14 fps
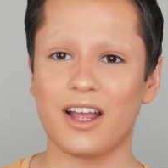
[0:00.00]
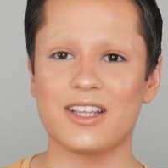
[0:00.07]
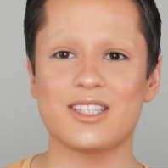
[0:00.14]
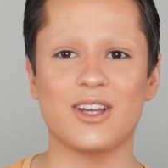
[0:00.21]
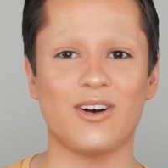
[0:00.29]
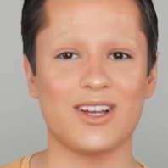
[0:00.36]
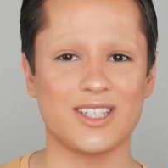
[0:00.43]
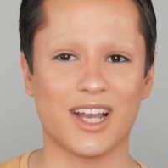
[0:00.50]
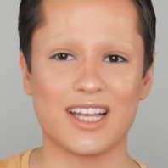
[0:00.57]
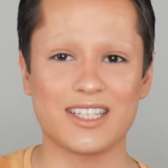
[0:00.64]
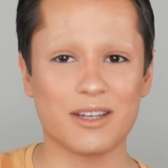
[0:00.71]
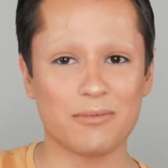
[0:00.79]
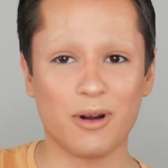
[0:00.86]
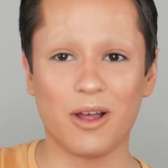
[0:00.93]
So as you guys
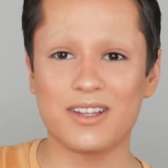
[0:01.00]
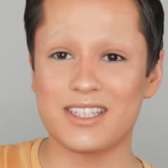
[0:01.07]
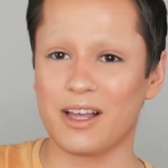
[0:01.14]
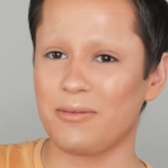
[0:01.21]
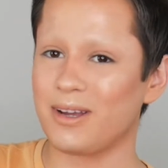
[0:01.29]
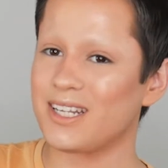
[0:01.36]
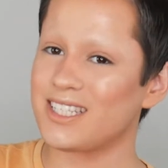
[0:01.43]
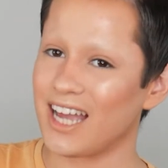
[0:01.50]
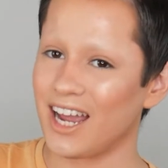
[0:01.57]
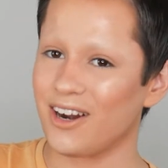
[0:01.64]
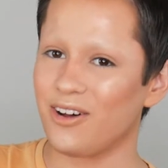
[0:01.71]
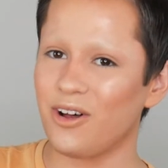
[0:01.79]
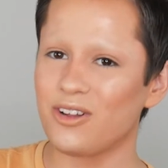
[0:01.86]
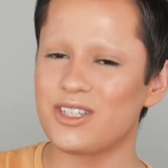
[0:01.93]
can probably tell by the
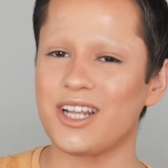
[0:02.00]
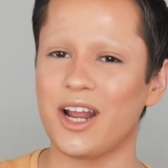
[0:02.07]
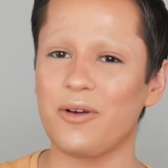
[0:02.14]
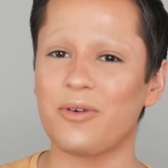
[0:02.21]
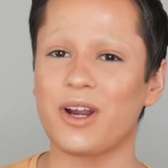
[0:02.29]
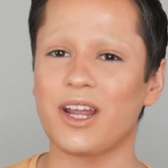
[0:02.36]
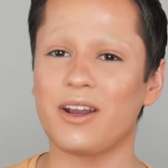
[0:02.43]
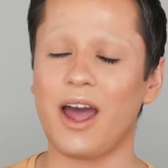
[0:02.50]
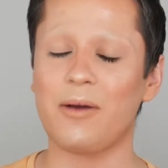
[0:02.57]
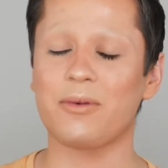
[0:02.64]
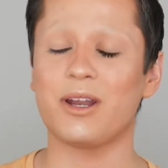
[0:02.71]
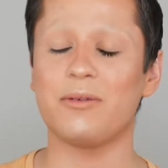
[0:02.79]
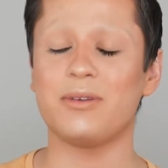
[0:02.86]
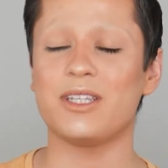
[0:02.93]
title, today I'm
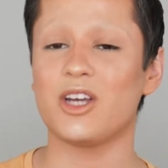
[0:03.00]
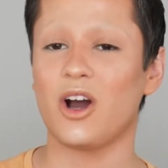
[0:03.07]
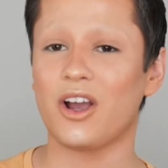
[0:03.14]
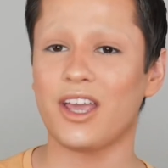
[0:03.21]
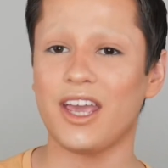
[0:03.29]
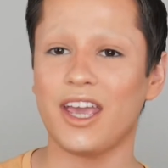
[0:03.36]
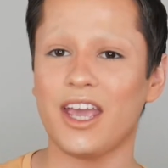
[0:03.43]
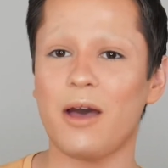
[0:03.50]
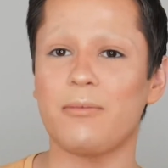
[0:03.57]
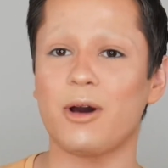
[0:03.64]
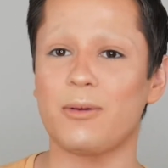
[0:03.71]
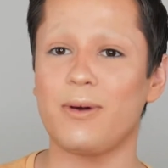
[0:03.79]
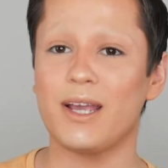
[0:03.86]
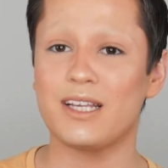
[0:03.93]
gonna be talking
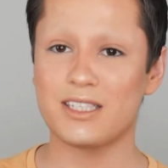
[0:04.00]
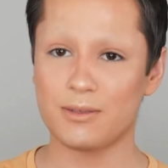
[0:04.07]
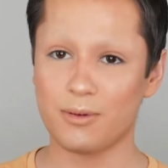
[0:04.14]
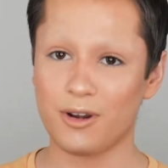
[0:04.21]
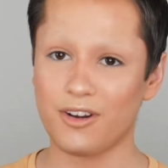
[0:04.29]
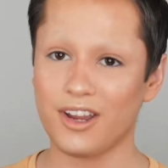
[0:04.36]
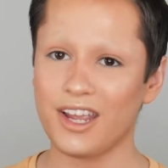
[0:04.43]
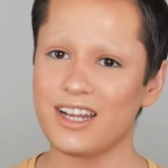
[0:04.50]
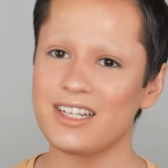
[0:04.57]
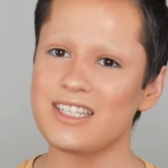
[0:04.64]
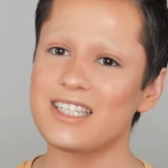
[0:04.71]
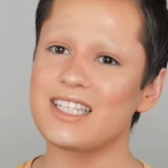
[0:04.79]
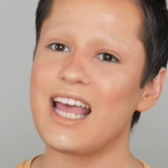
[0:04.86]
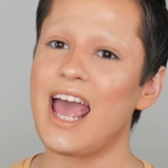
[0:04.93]
about my
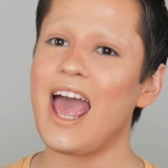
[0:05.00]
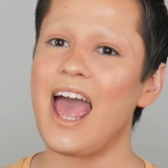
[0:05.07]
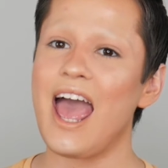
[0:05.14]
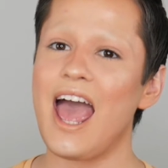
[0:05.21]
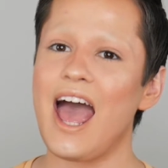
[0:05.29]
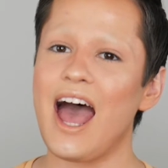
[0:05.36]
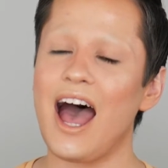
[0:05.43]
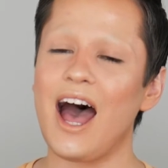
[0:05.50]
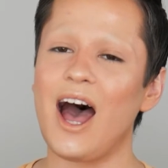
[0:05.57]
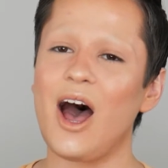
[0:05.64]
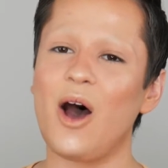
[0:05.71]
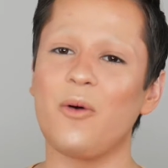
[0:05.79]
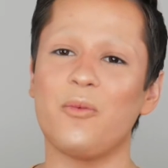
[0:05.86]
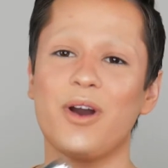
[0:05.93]
experience
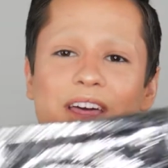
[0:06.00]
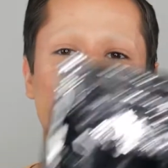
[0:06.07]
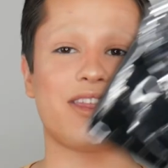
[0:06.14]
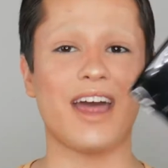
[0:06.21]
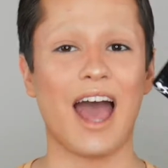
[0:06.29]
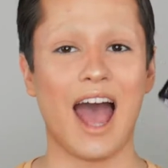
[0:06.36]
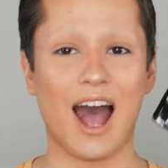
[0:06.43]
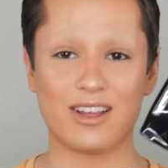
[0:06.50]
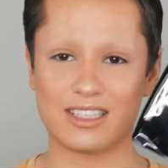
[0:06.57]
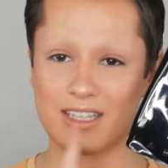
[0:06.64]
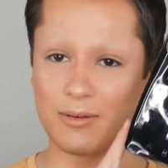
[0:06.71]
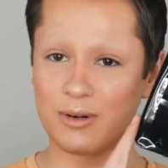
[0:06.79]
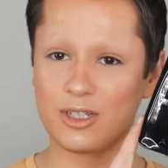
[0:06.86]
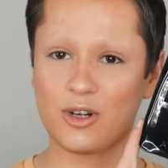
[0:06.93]
with Haus
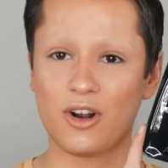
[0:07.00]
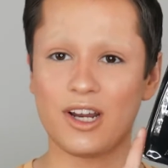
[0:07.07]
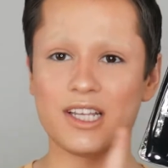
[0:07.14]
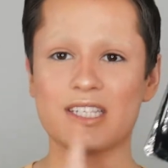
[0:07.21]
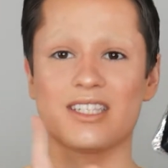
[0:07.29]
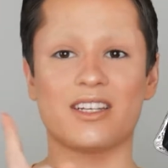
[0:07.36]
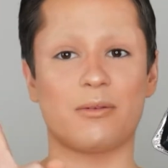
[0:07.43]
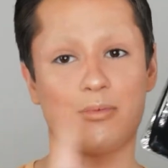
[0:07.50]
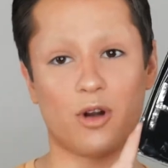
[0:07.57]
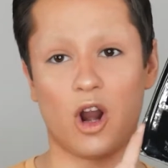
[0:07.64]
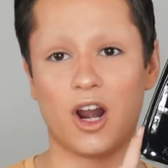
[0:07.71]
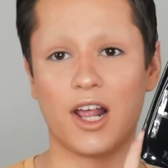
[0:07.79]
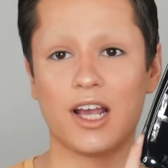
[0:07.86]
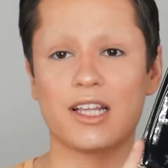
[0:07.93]
Laboratories, their
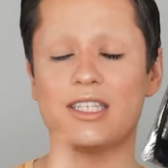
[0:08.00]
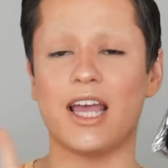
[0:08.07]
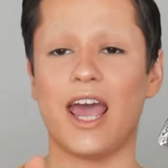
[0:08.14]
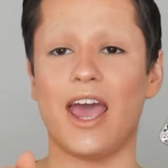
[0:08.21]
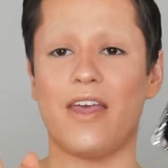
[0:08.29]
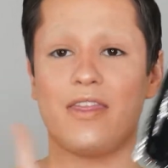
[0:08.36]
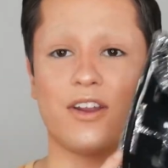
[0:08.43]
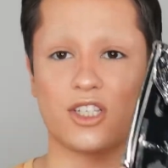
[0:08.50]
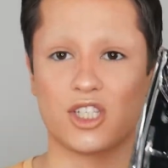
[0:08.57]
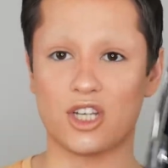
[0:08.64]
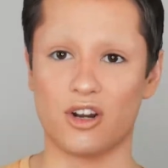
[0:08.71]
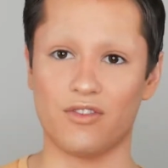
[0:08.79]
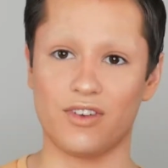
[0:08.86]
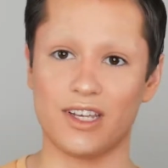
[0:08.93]
products, and their
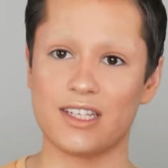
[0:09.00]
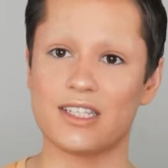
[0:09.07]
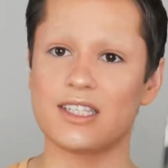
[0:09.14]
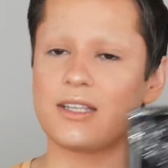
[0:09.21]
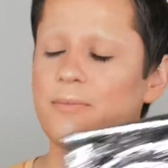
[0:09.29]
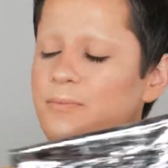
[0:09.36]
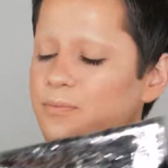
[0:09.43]
service.